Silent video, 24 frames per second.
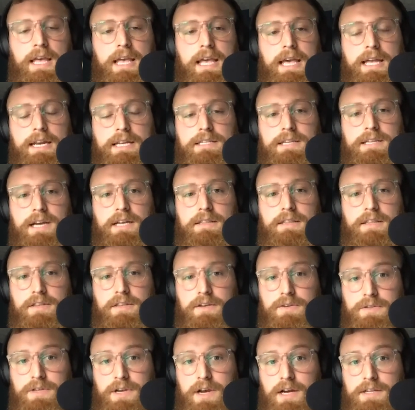And it's not that
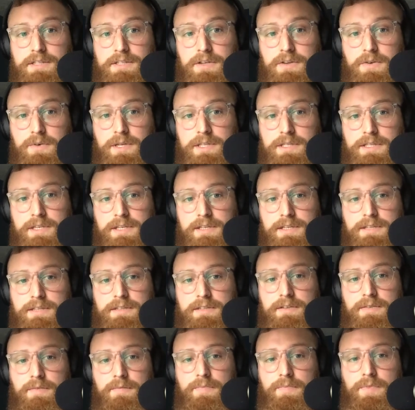those consequences